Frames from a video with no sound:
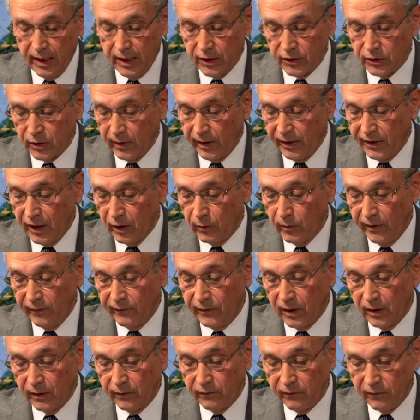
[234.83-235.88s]
So I think we've
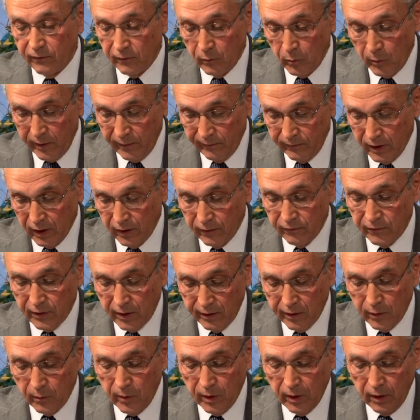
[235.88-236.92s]
done
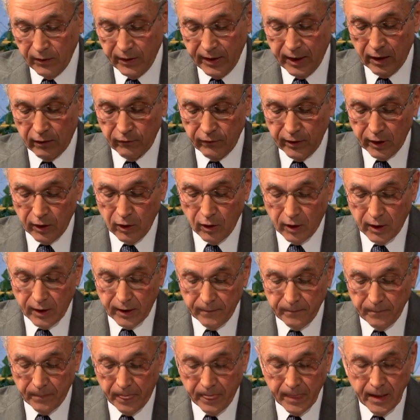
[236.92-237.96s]
very well in that regard.